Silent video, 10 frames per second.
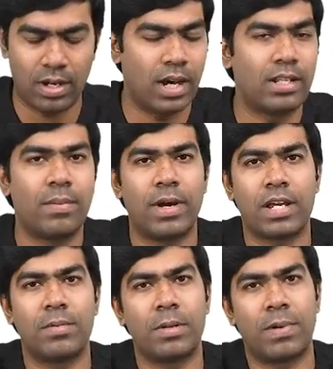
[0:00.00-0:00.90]
other
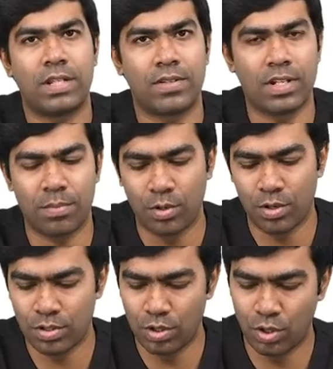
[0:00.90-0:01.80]
biochemical pathways that
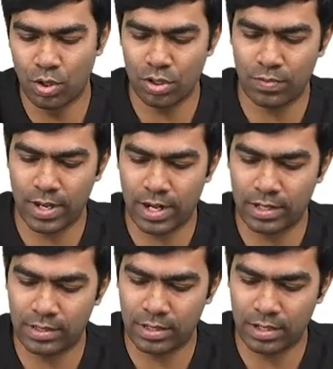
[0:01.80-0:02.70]
produce glucose,
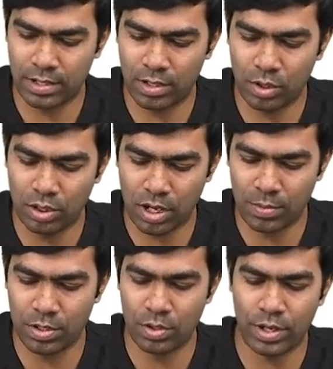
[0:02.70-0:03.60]
whereas growth
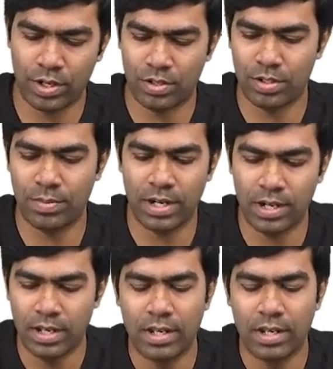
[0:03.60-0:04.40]
hormone is going to stimulate